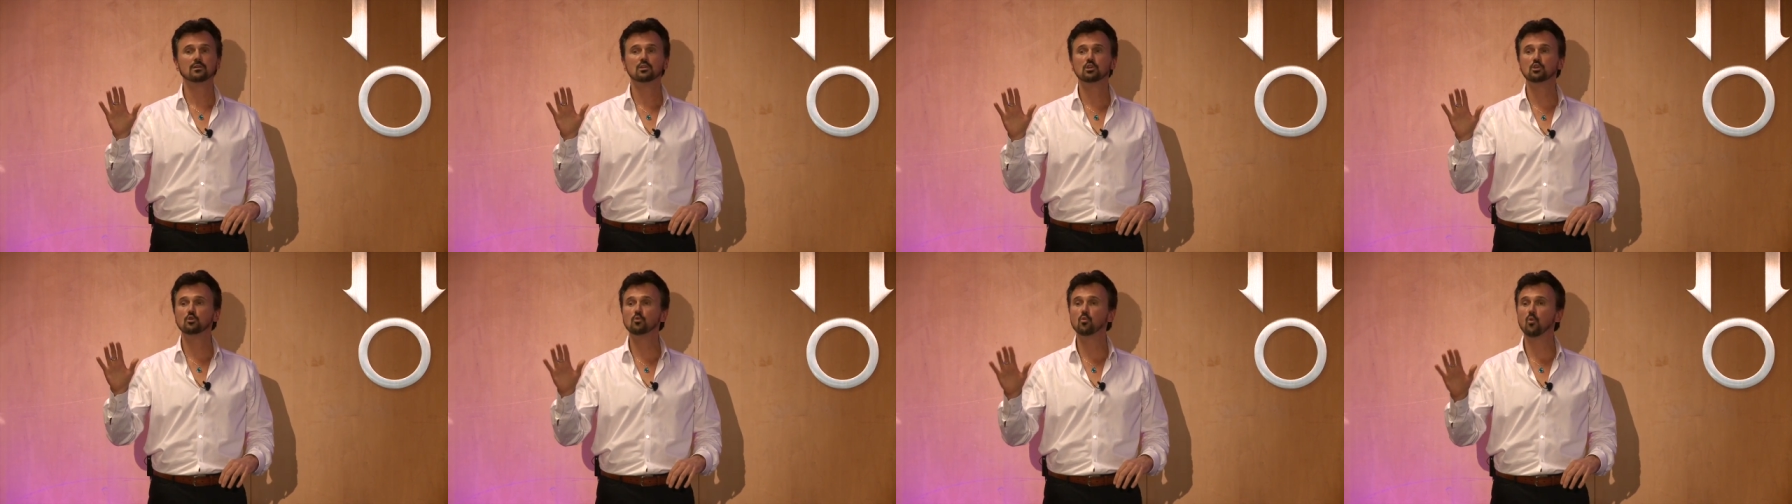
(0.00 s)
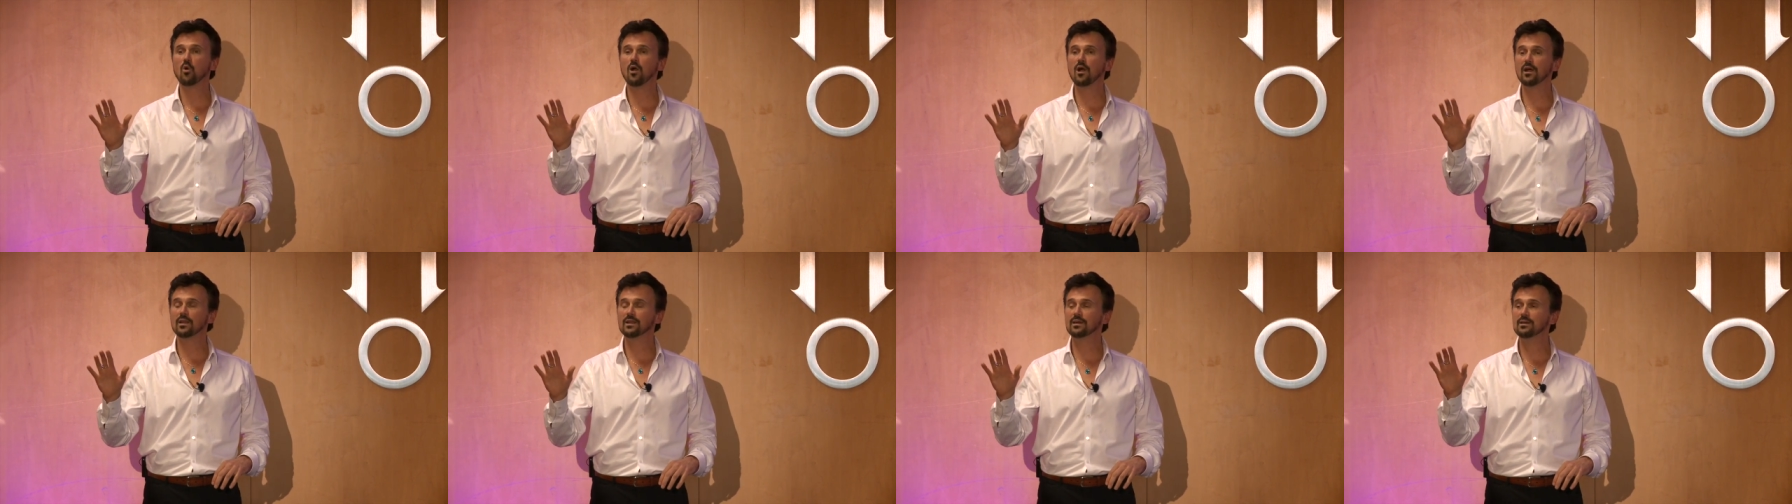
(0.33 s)
you
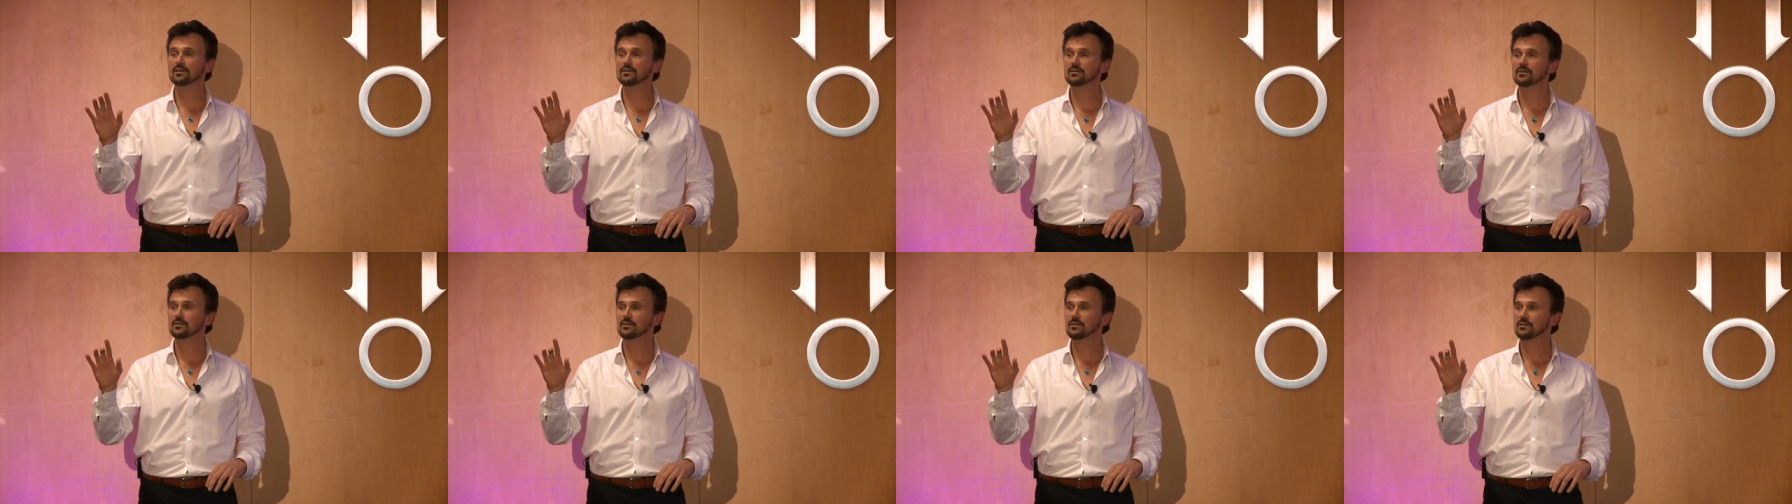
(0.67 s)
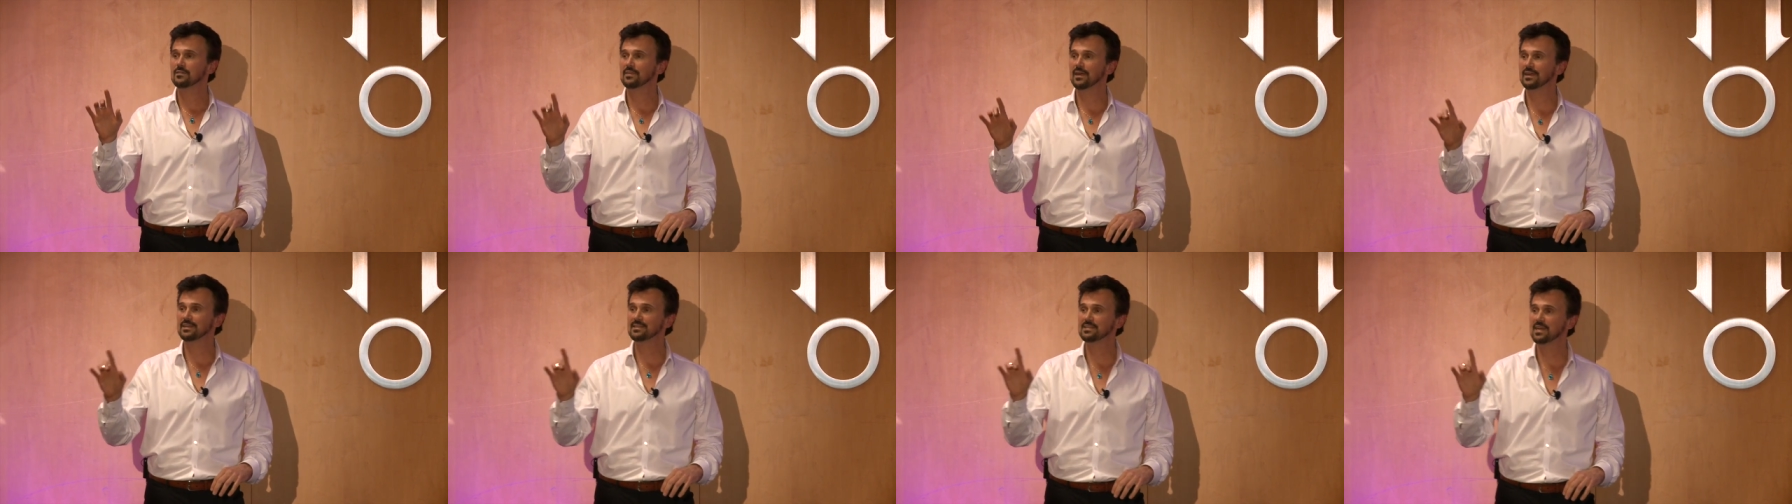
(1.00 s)
want to
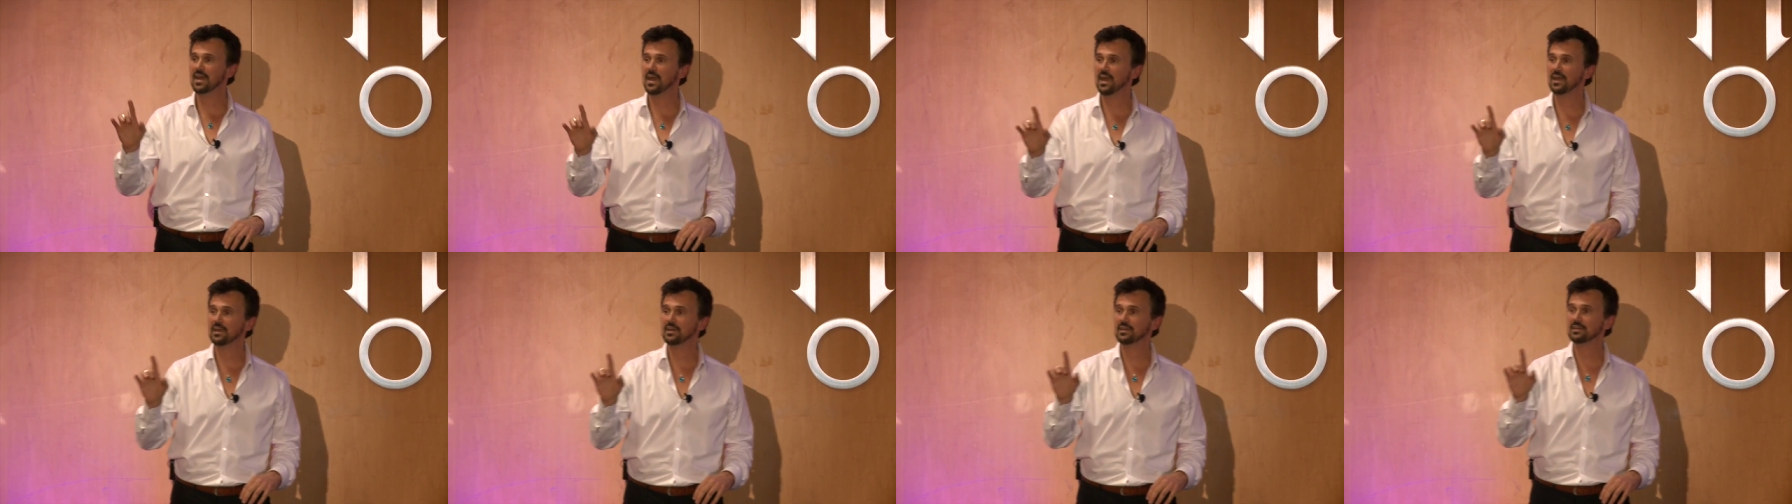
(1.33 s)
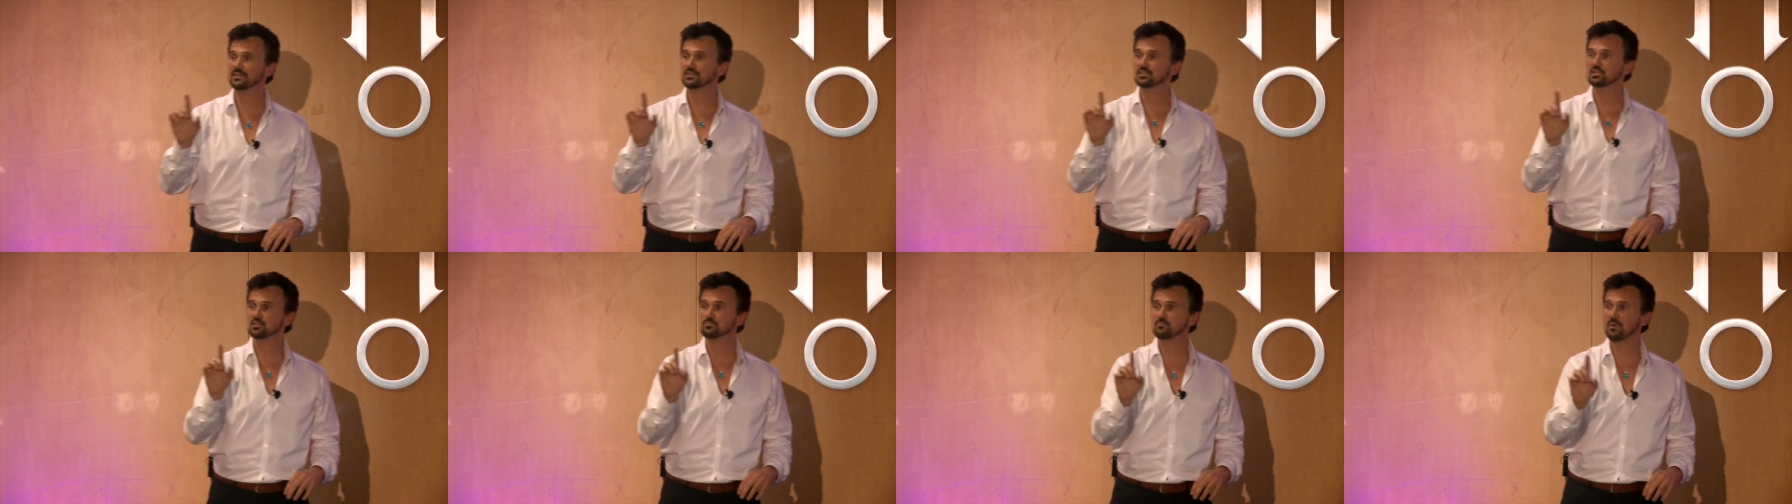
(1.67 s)
then take
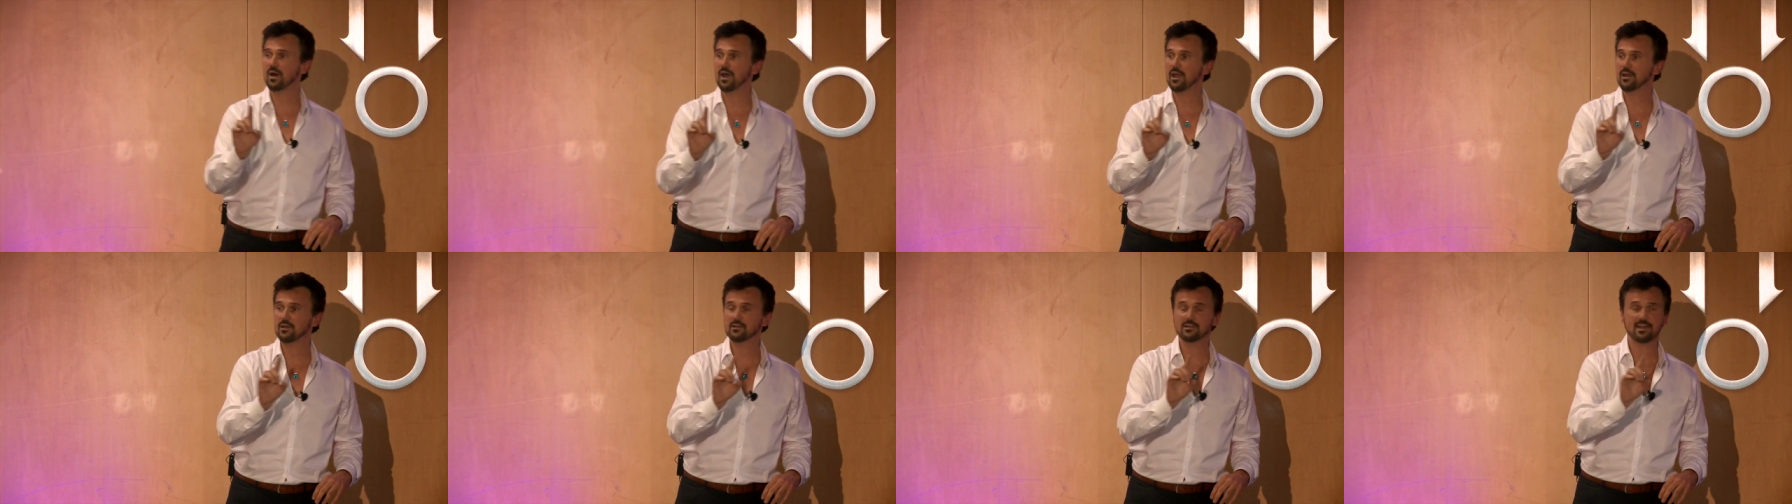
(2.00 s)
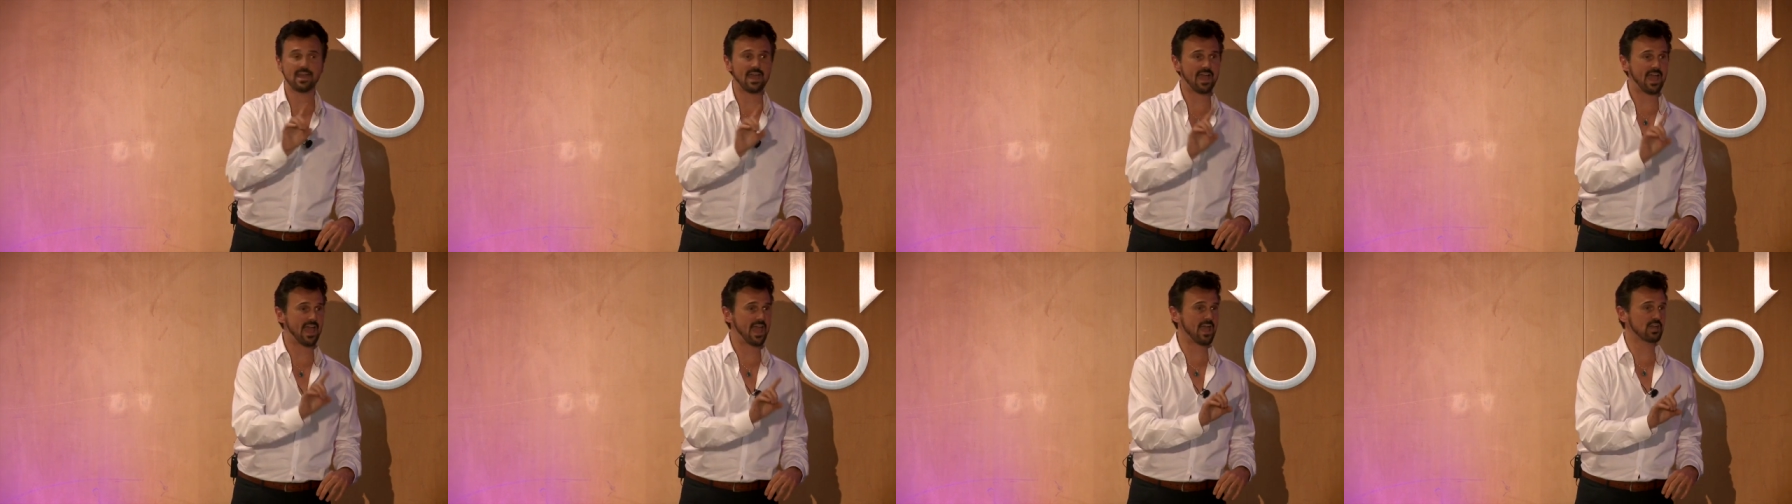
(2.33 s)
inspired
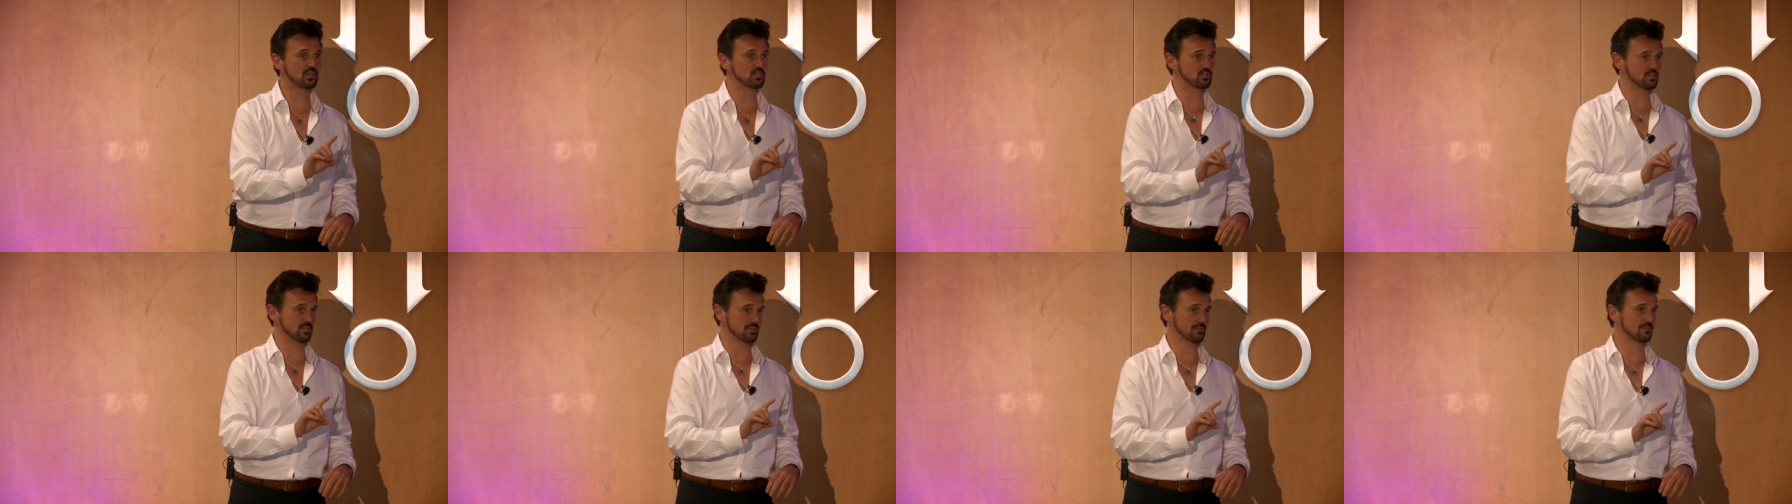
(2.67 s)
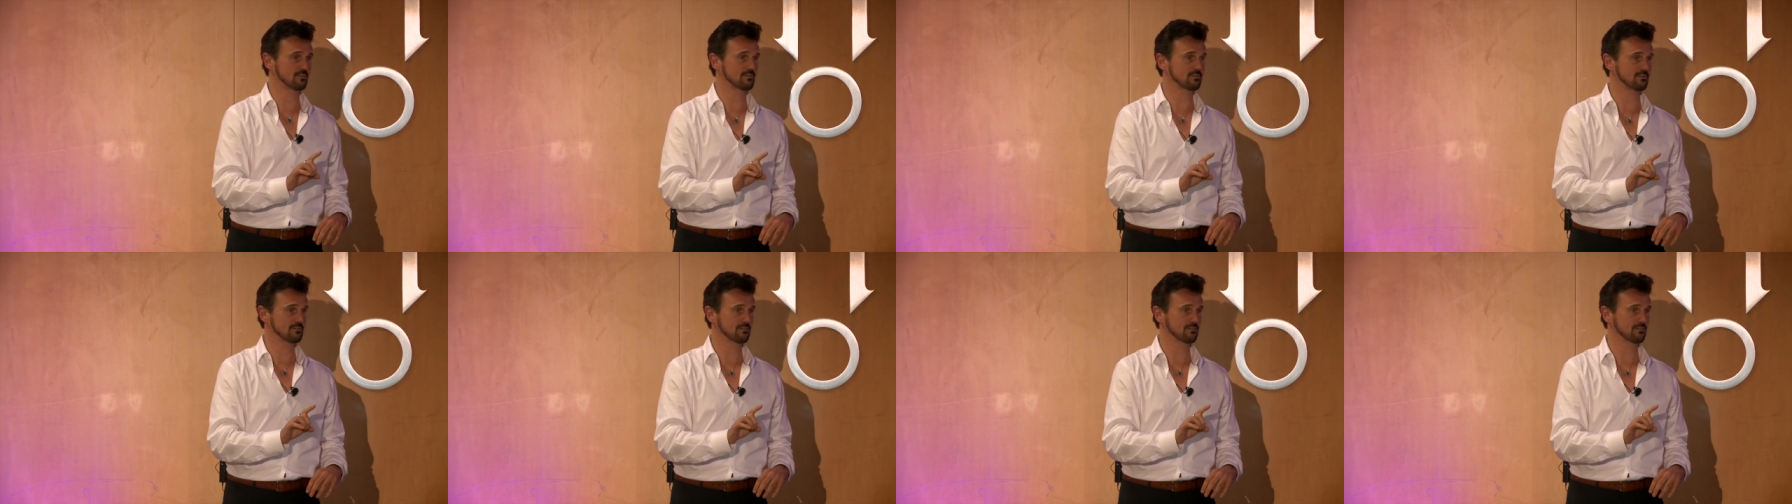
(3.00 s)
action.